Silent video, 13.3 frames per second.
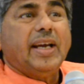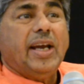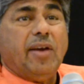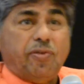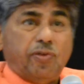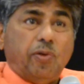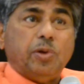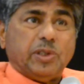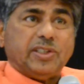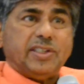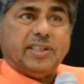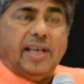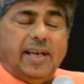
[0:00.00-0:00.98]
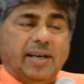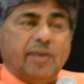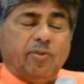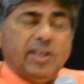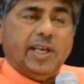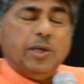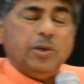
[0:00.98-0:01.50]
a force and
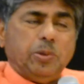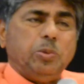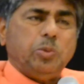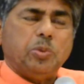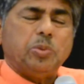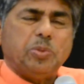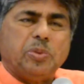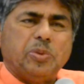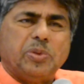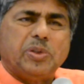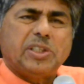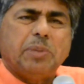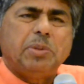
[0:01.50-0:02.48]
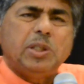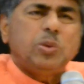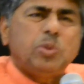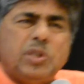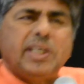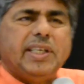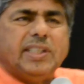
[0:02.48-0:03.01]
we can do something to
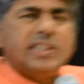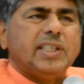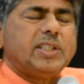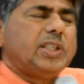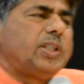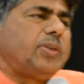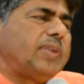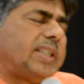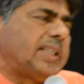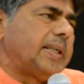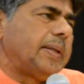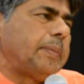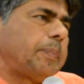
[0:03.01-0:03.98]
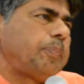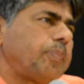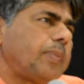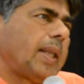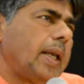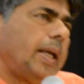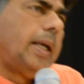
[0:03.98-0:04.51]
change the situation.
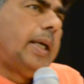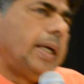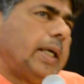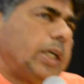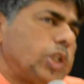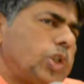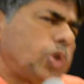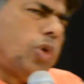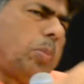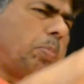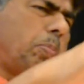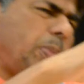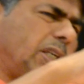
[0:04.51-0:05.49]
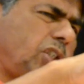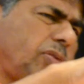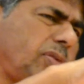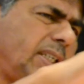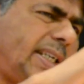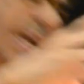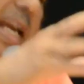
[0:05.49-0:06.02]
So much of
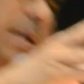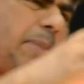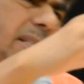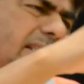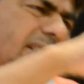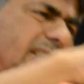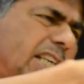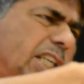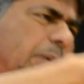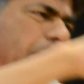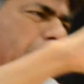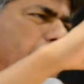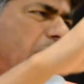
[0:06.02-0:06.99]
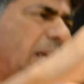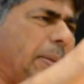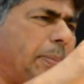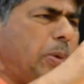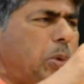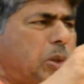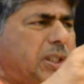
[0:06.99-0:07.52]
the time in the training program
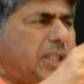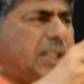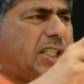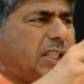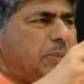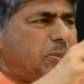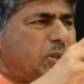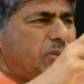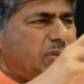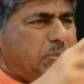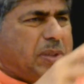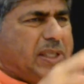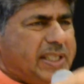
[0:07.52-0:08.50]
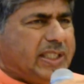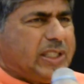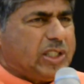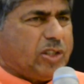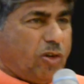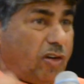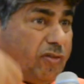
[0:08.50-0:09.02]
goes in terms of building this
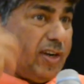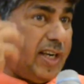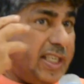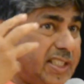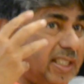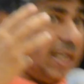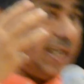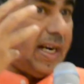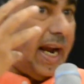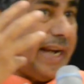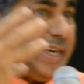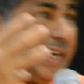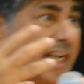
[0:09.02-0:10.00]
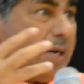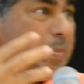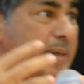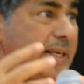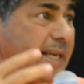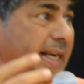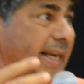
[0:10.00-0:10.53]
confidence that I can
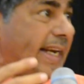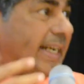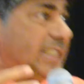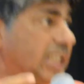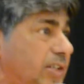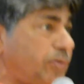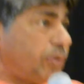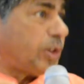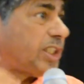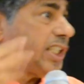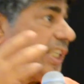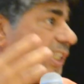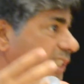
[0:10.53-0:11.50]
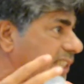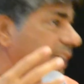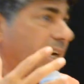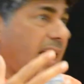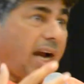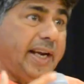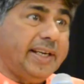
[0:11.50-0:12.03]
be an agent for change.
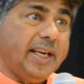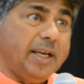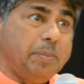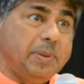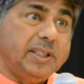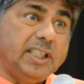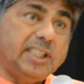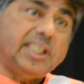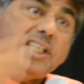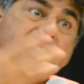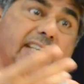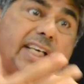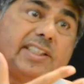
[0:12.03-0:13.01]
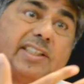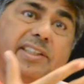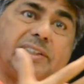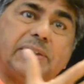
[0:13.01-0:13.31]
I can be the change agent.